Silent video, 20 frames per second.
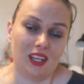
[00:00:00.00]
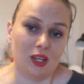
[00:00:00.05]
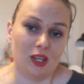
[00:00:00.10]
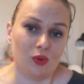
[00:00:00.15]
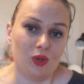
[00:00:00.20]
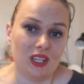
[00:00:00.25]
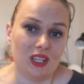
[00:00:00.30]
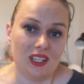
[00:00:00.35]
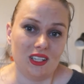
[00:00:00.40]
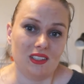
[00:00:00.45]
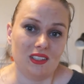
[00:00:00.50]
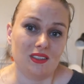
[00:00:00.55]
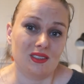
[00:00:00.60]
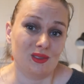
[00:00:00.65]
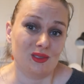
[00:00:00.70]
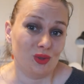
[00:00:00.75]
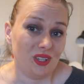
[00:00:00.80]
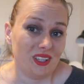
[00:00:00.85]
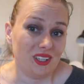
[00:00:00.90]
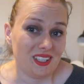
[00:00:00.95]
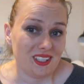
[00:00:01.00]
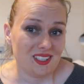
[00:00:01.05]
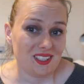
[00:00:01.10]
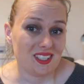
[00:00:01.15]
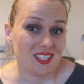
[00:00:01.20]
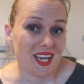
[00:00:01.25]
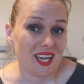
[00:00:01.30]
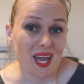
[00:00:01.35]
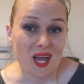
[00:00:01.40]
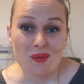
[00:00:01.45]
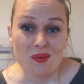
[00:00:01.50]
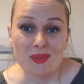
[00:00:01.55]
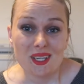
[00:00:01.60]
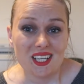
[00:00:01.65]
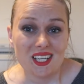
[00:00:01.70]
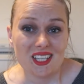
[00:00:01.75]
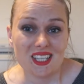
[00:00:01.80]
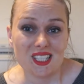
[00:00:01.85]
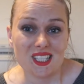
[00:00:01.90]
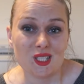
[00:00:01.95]
ingredients really scare
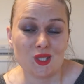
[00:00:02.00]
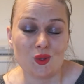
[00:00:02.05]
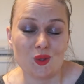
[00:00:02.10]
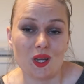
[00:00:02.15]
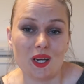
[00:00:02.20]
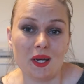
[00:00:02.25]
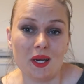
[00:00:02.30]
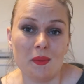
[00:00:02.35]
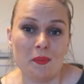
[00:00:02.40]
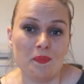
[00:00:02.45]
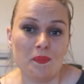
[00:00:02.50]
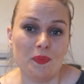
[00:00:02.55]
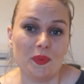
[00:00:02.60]
me in this one.